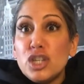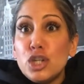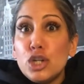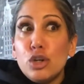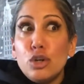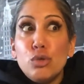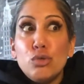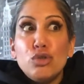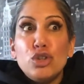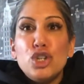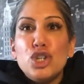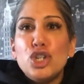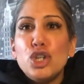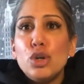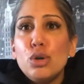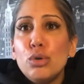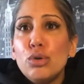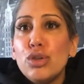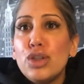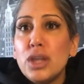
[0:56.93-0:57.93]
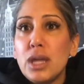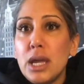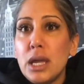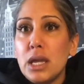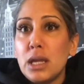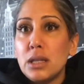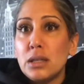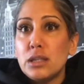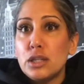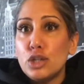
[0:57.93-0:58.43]
to do
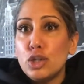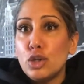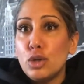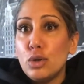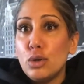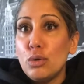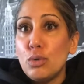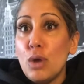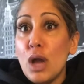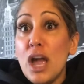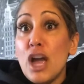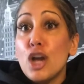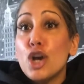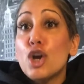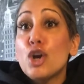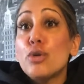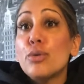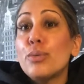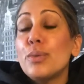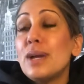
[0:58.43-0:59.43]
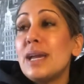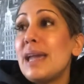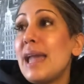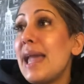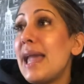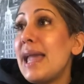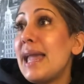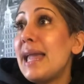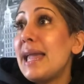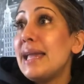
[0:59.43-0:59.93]
things, to
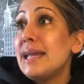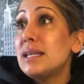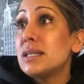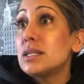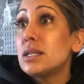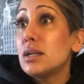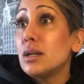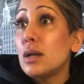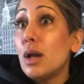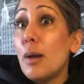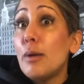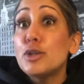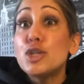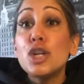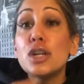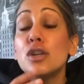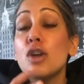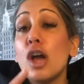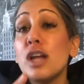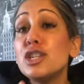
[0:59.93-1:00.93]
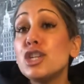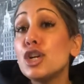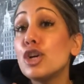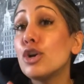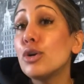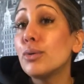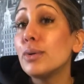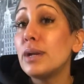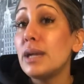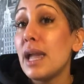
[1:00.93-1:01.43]
create to, not to
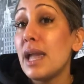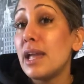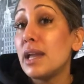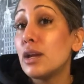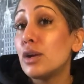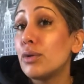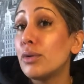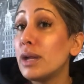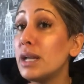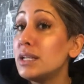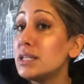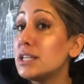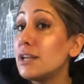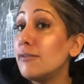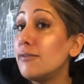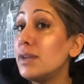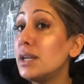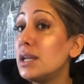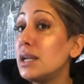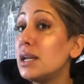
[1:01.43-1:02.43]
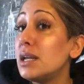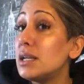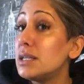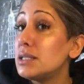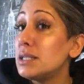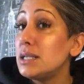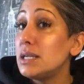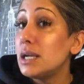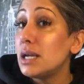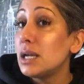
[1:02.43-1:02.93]
create. Creativity
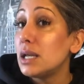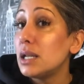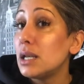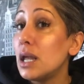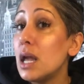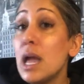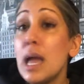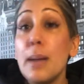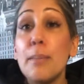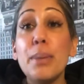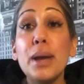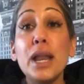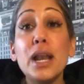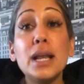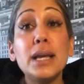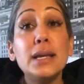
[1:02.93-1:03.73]
is yin, but